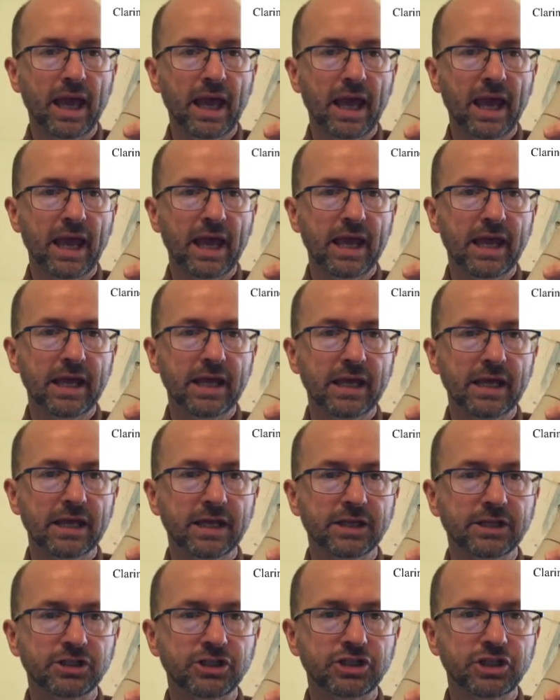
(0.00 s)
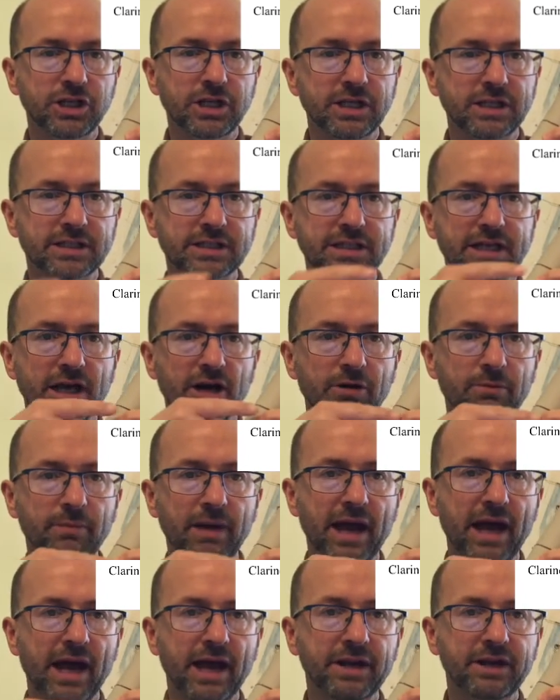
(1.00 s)
A, G. See how I'm
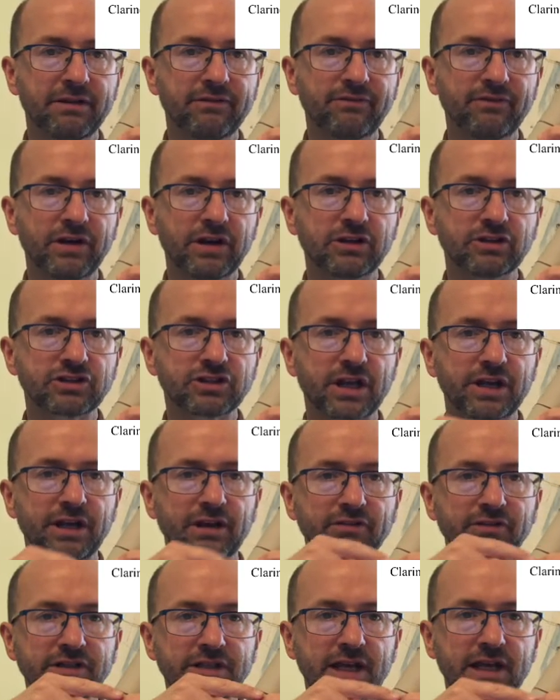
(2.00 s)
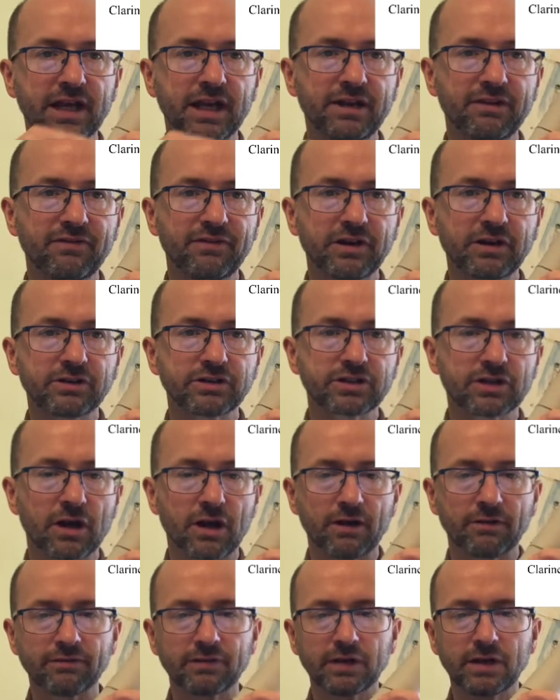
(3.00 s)
adding fingers? I never take any fingers
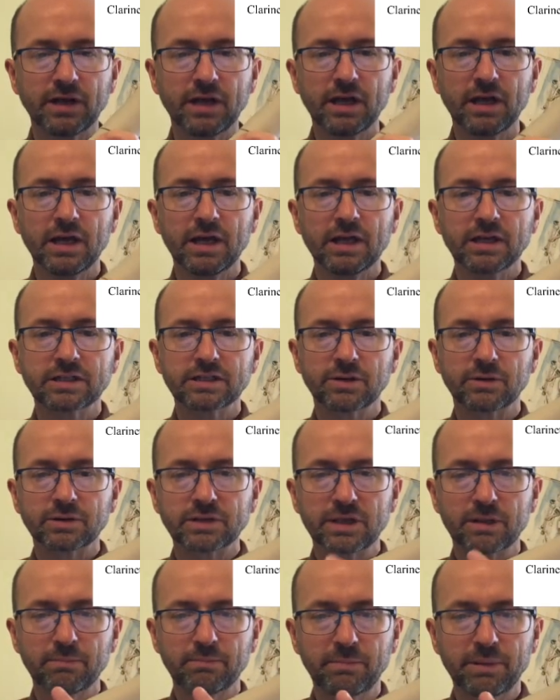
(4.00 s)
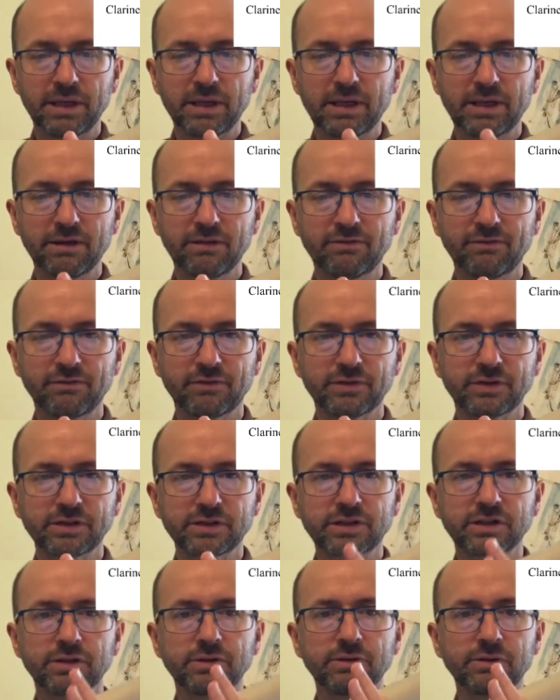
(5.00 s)
off. So it's B for
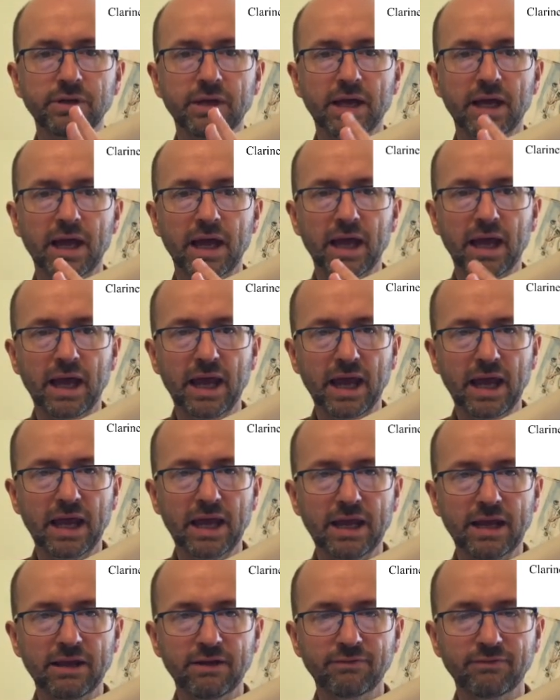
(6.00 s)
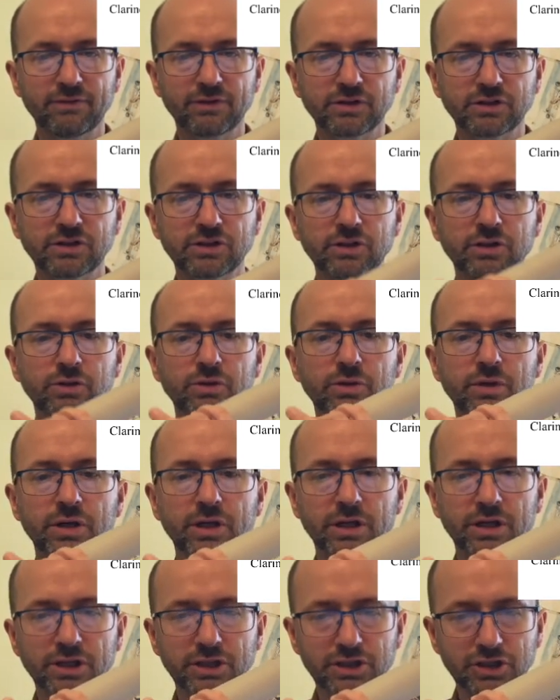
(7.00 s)
2, A for 2,
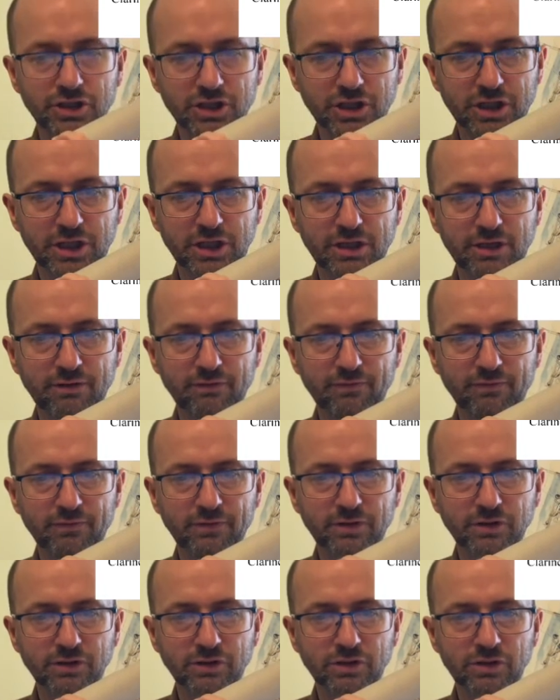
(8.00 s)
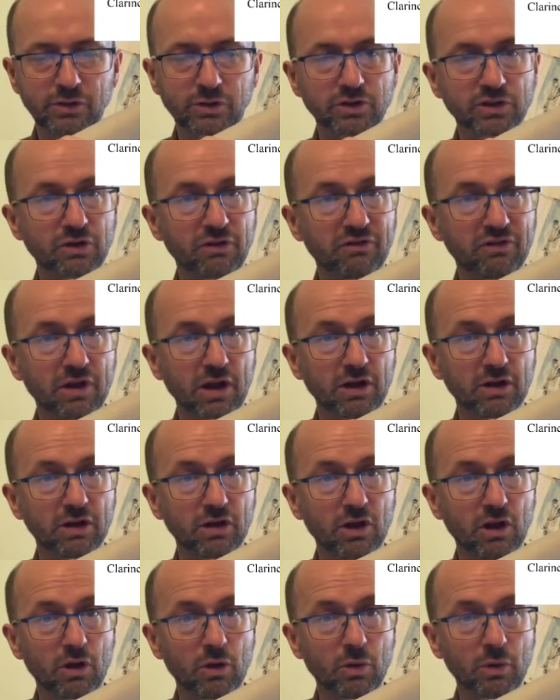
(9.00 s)
G for 2. So we've
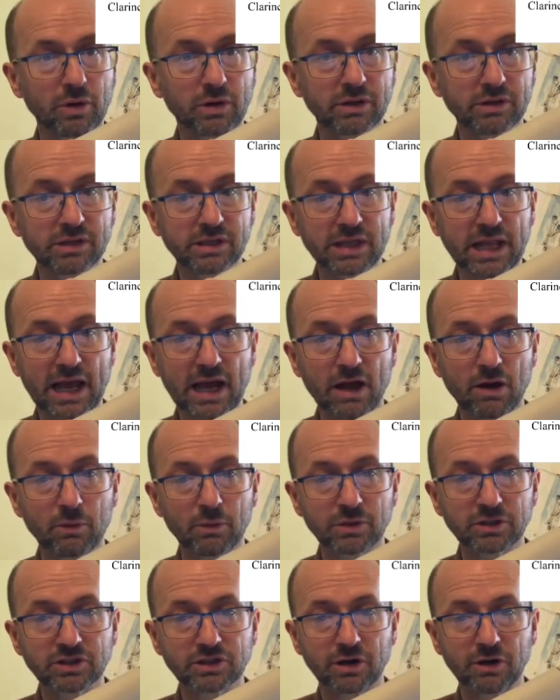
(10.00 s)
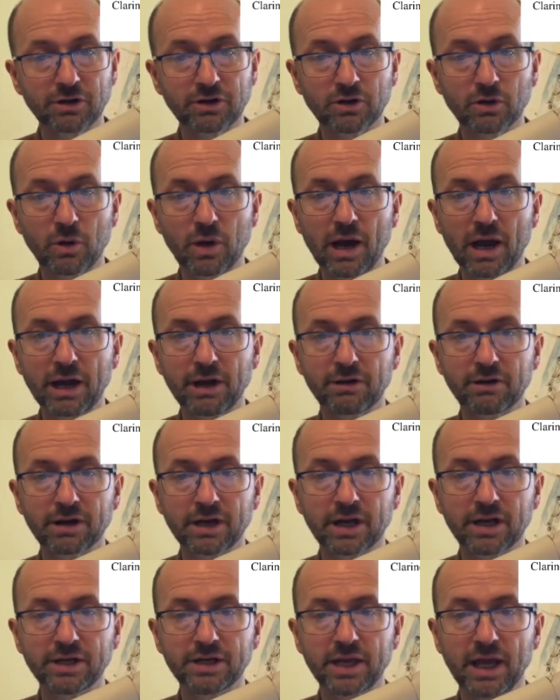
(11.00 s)
gone lower, and now we're starting to go higher
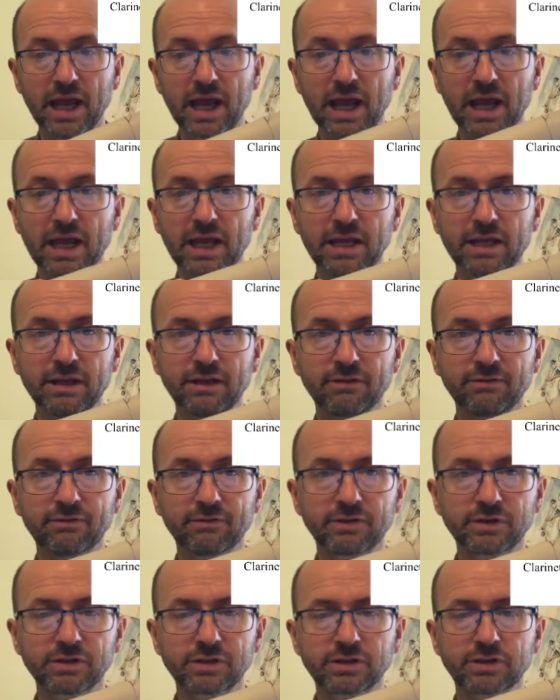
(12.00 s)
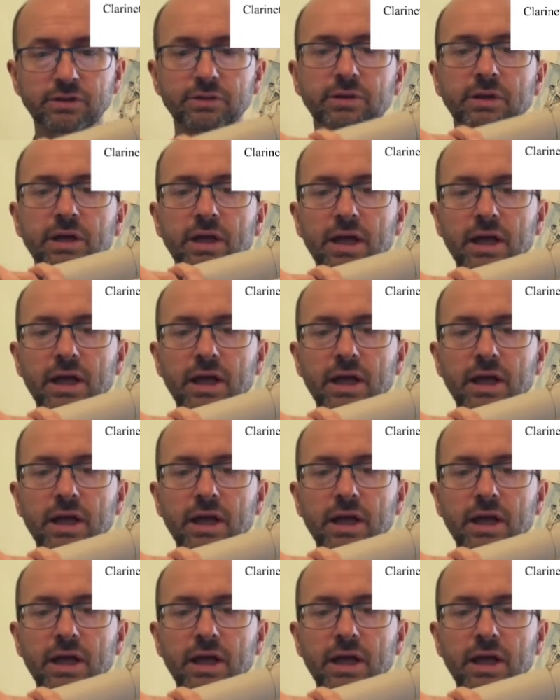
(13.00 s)
again. A for 2.